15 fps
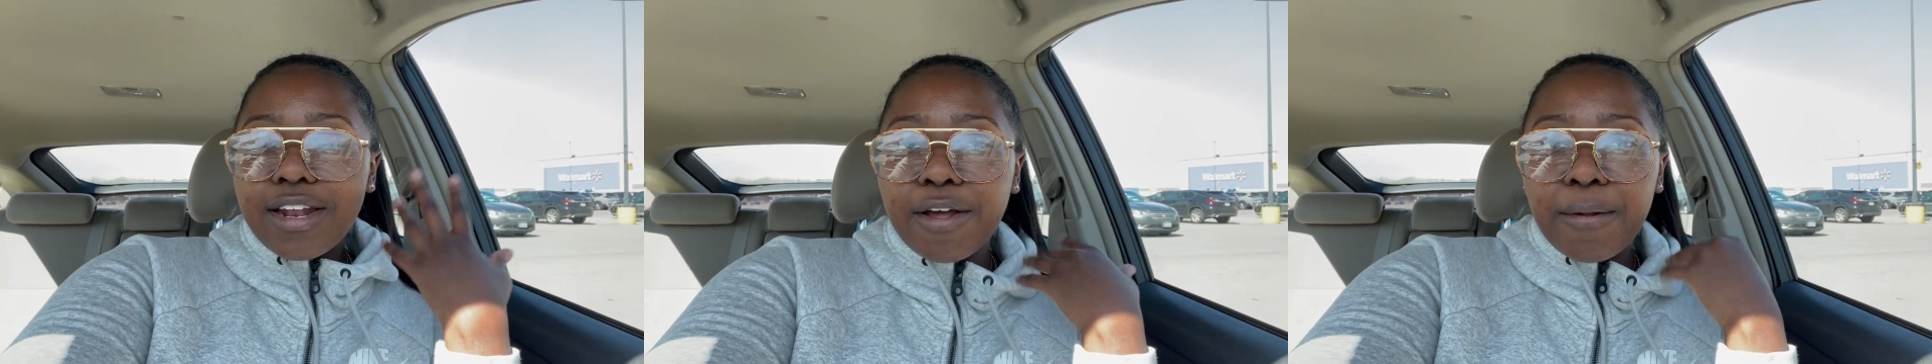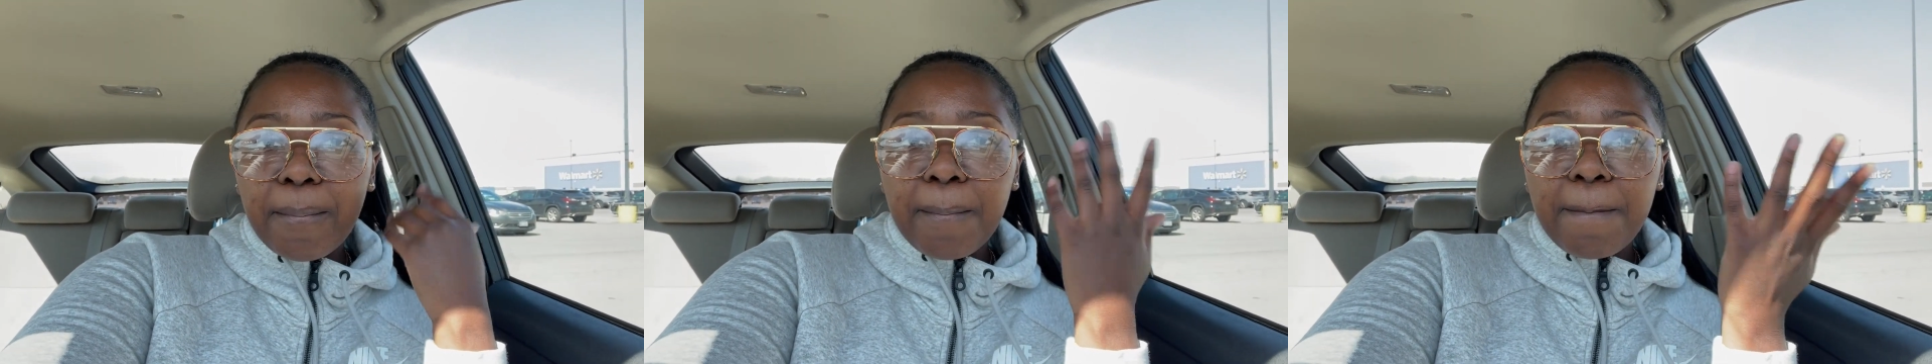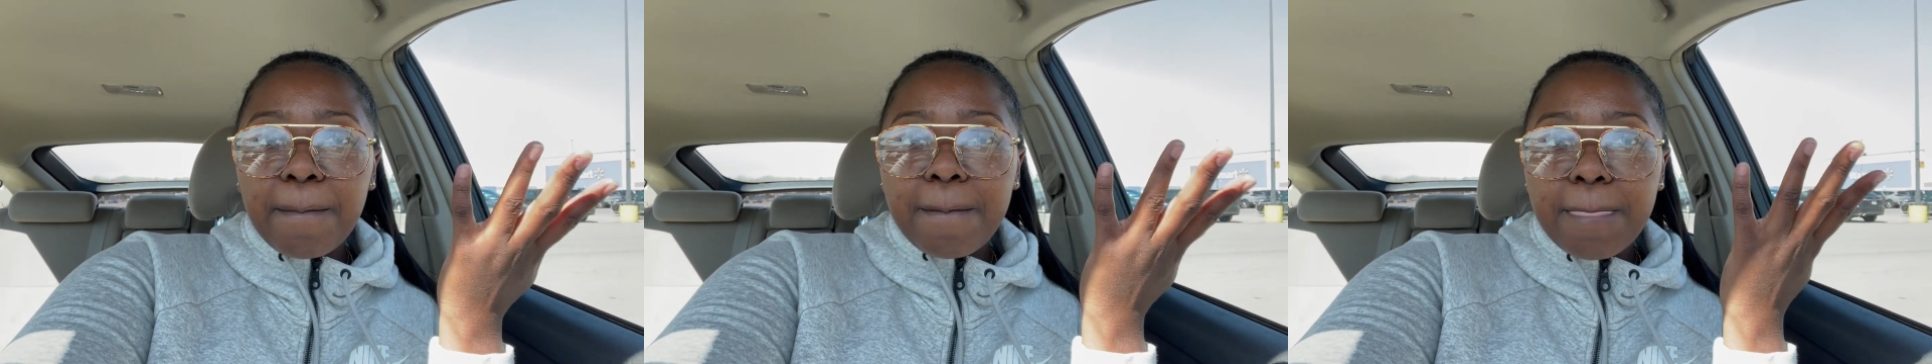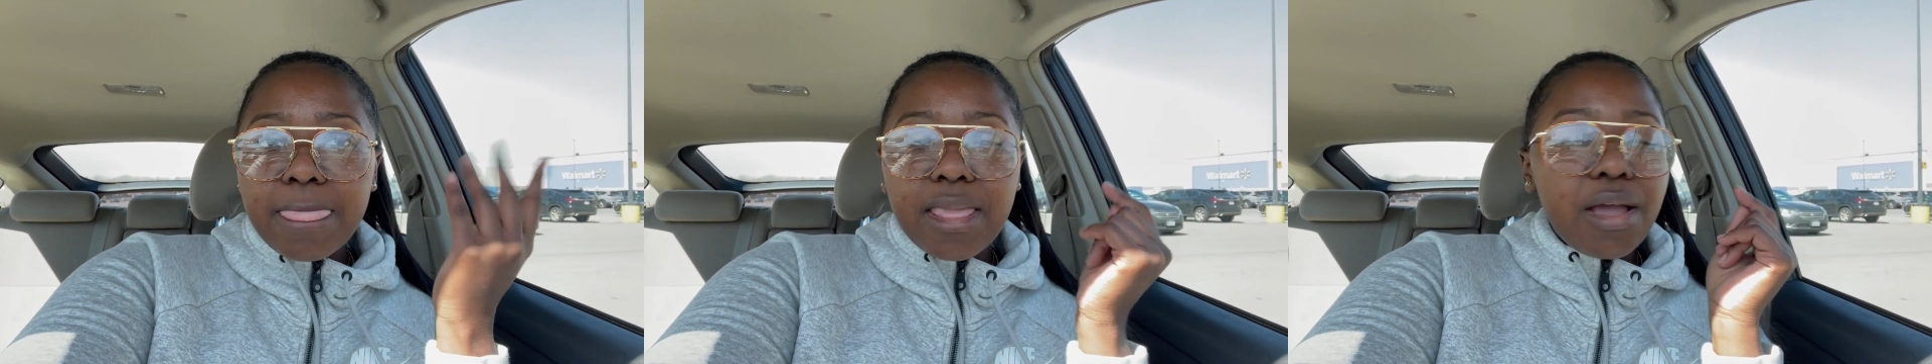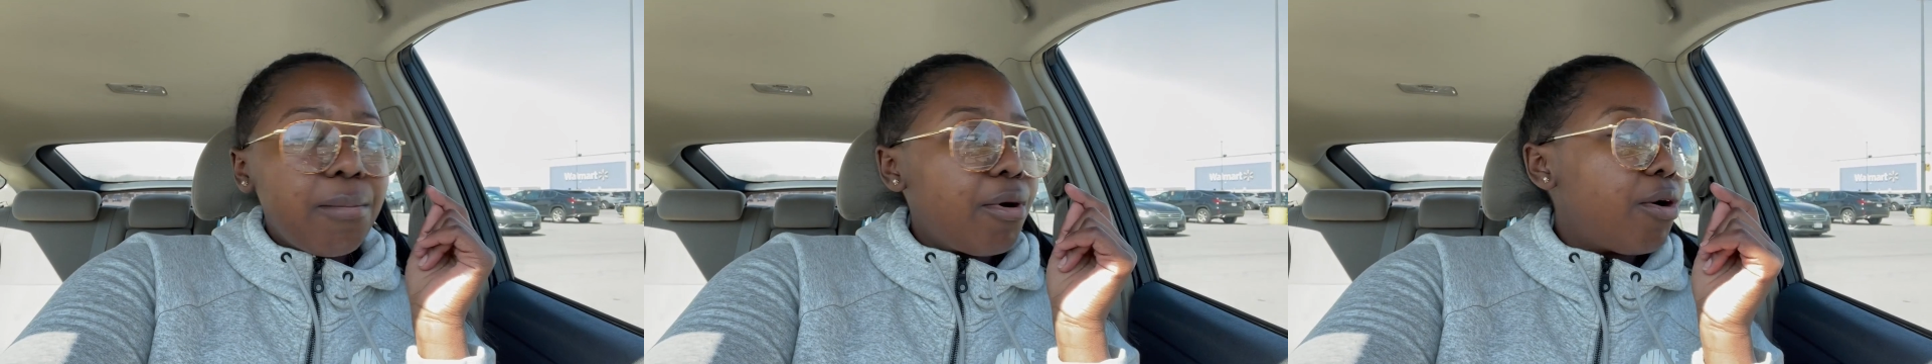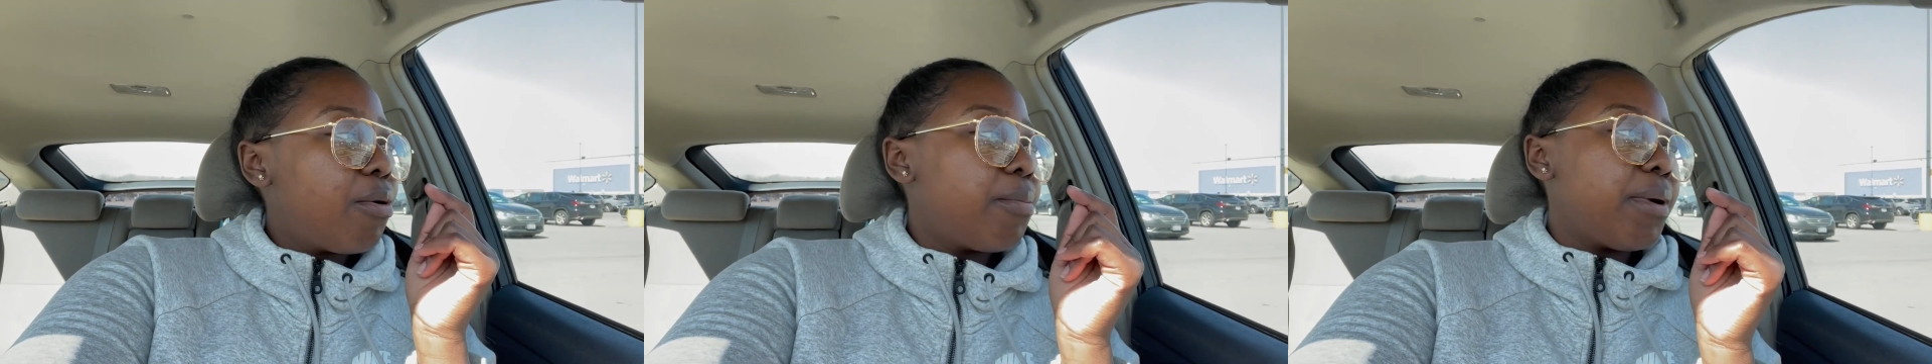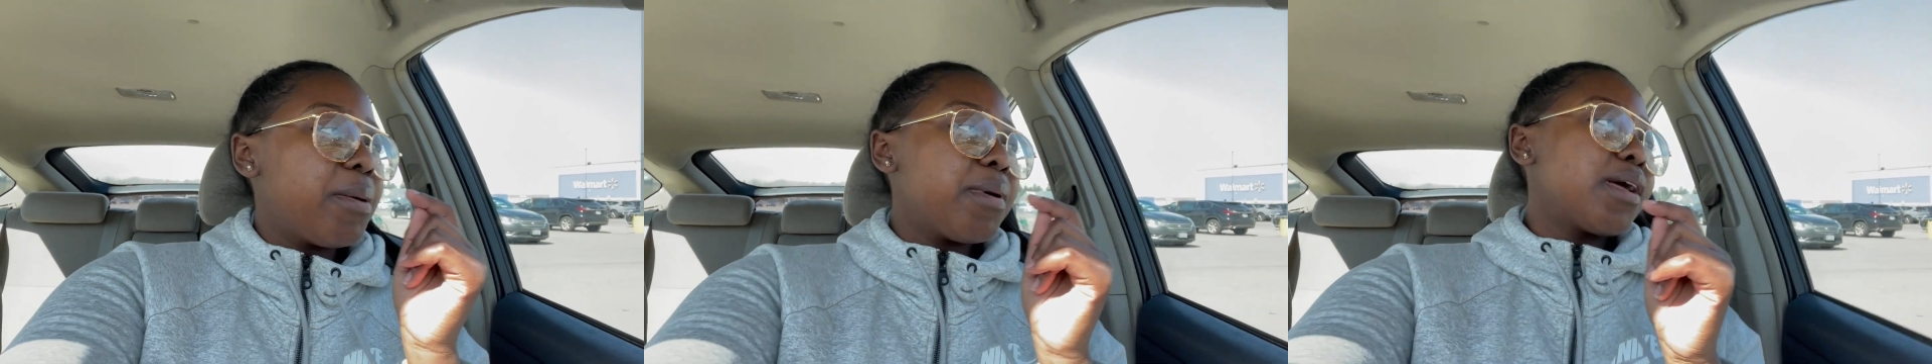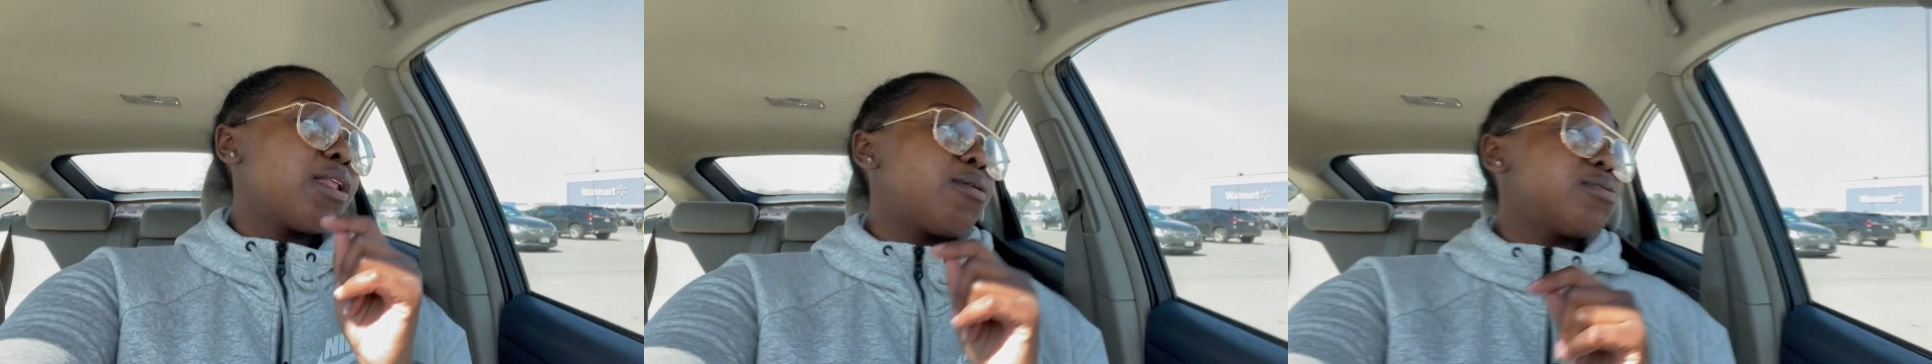know, I'm all by
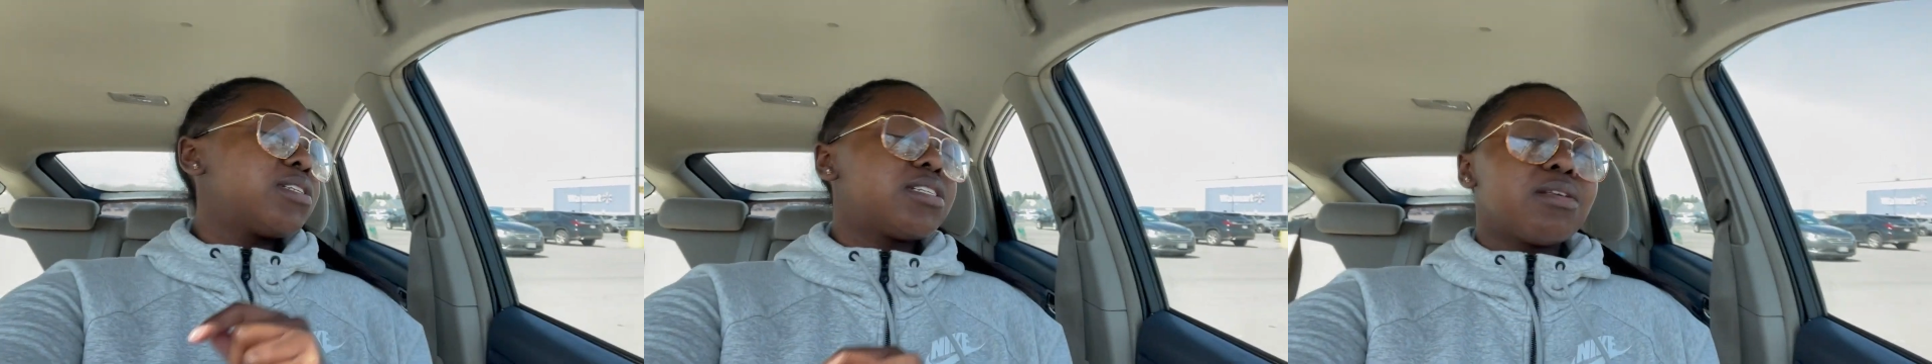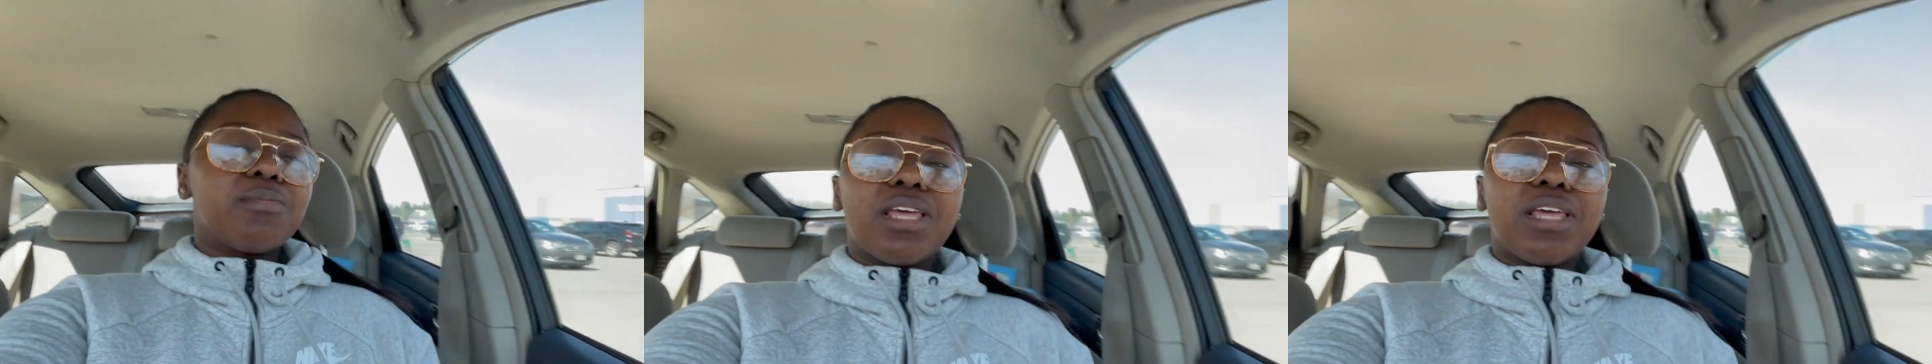my lonesome.